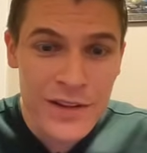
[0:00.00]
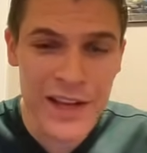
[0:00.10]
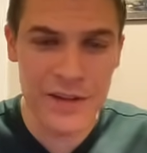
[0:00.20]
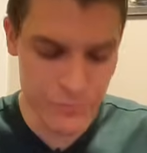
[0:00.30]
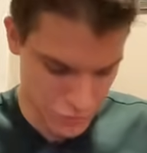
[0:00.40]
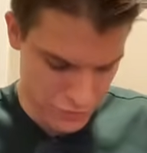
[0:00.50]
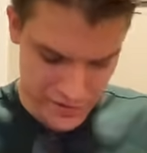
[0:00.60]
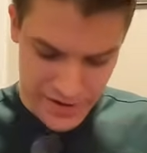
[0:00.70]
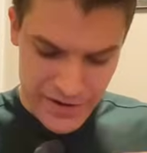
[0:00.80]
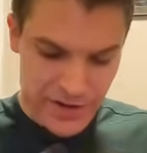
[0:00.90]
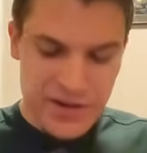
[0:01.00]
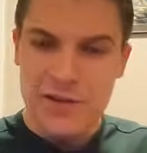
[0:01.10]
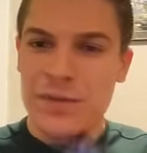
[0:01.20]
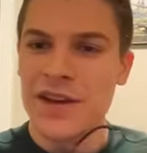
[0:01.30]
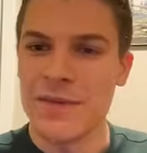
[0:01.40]
Like, oh shit, I
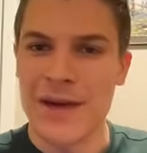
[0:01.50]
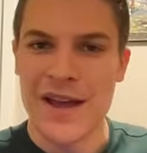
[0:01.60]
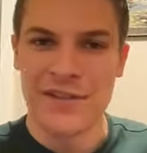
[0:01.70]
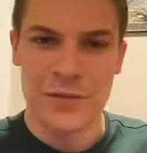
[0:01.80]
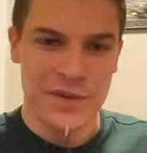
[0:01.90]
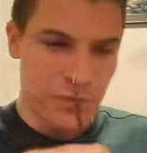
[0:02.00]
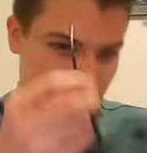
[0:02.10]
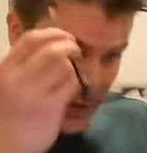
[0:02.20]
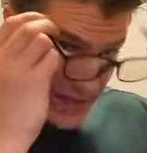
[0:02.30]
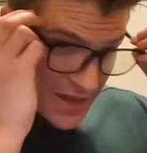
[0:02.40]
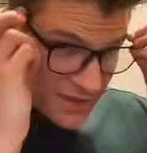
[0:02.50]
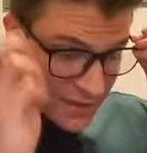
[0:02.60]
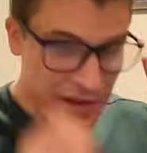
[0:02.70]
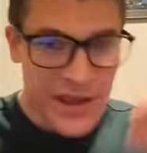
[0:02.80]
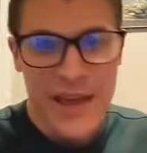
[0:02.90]
did a monkey bash and almost broke my
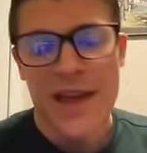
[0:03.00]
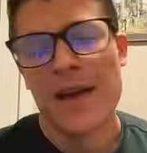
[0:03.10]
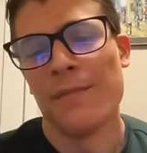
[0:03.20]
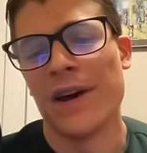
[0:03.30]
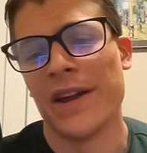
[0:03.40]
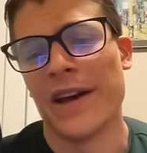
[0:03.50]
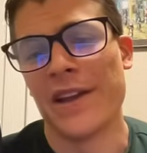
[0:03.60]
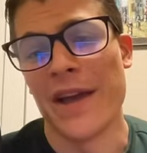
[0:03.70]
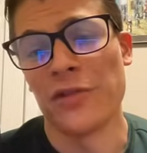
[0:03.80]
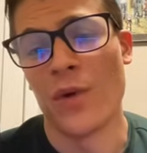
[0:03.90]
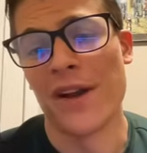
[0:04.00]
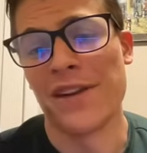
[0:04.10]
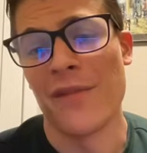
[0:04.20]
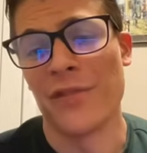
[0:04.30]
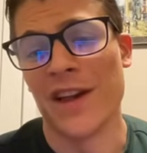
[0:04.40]
glasses. But you have to
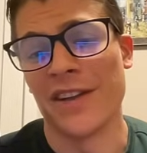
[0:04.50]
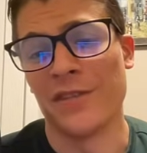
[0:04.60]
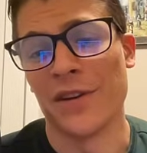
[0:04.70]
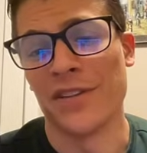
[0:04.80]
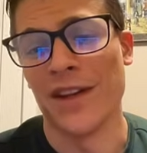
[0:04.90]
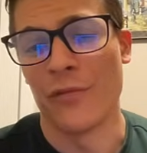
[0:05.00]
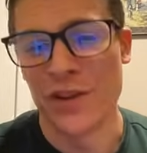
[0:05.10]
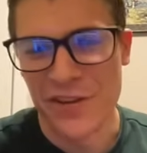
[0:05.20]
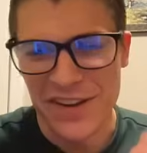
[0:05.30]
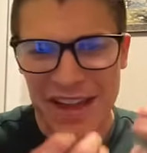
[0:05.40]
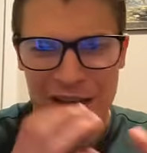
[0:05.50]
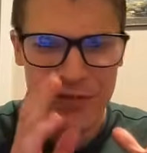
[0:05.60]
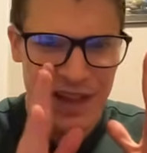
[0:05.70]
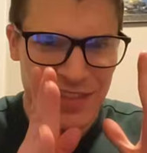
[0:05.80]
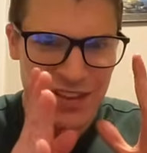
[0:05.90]
watch out for that sort of stuff when you just
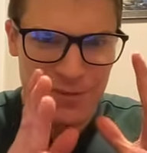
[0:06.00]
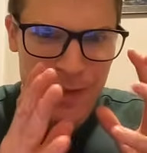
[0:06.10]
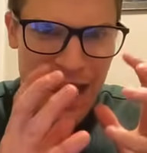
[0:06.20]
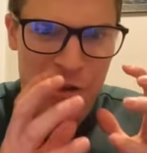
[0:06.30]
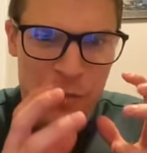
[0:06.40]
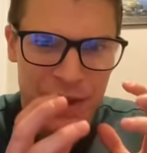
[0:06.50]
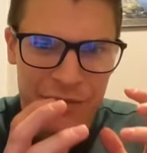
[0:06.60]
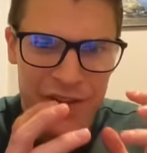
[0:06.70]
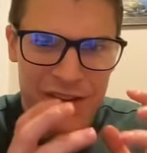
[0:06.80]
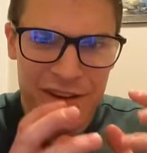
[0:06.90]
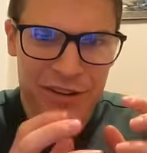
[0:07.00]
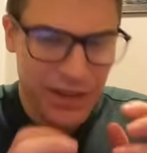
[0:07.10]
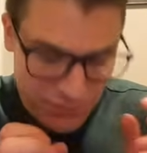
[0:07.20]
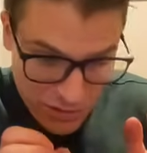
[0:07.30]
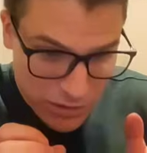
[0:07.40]
have like this myopic vision.
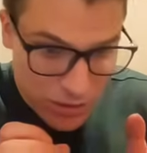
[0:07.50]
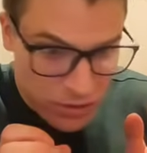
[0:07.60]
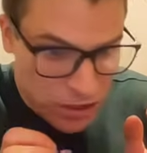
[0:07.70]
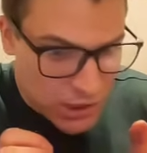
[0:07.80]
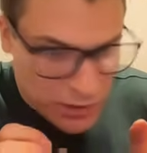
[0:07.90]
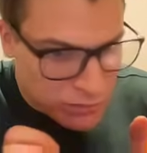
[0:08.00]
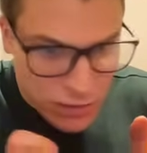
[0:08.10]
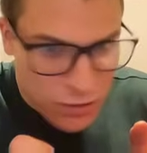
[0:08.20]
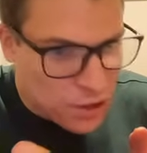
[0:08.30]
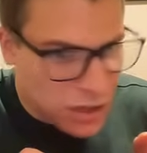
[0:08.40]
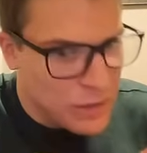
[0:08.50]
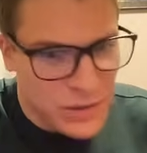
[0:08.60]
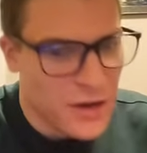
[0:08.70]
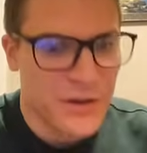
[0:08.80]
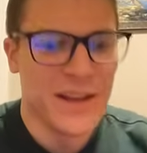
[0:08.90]
You're like, ugh, no
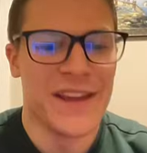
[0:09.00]
com tower.